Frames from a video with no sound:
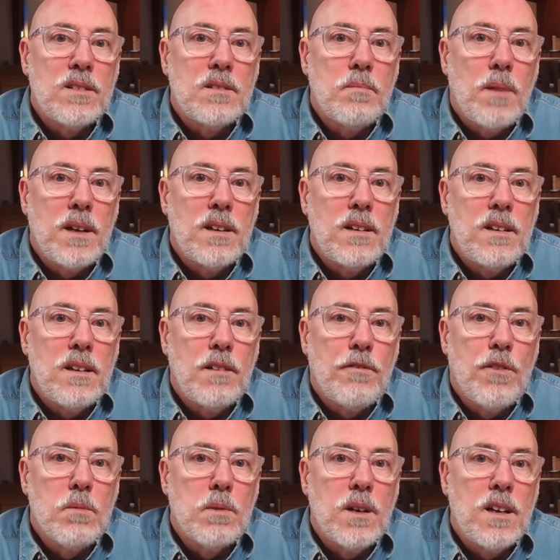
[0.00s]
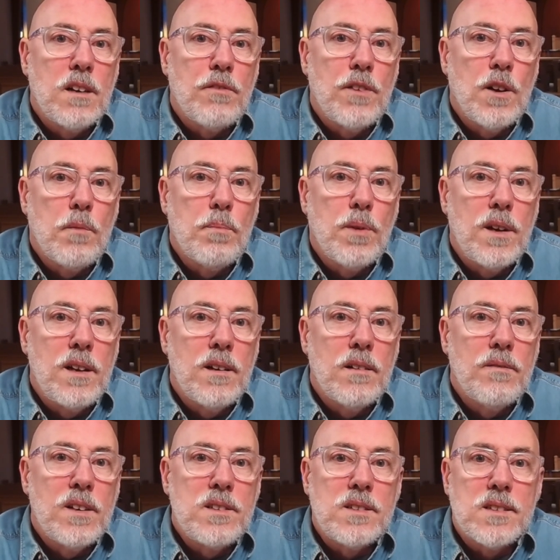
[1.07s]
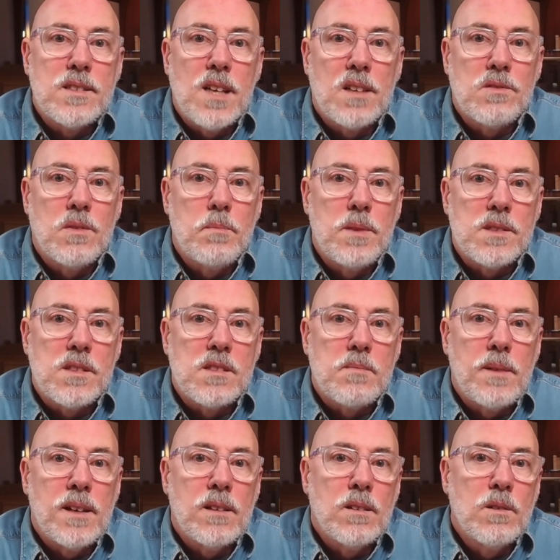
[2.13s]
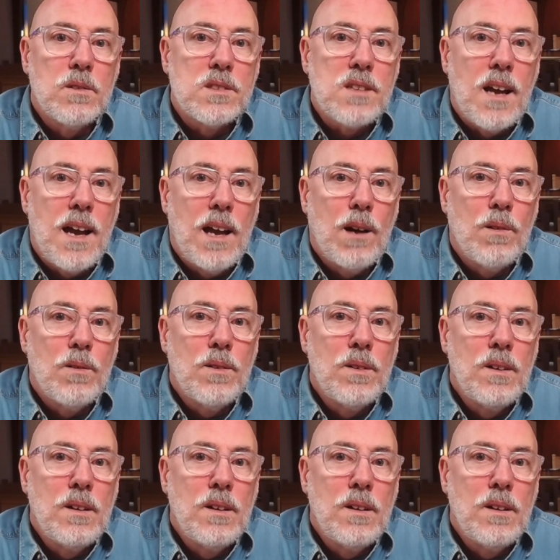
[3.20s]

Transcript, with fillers: It's by a former NFL player, a very successful businessman, Lewis Howes.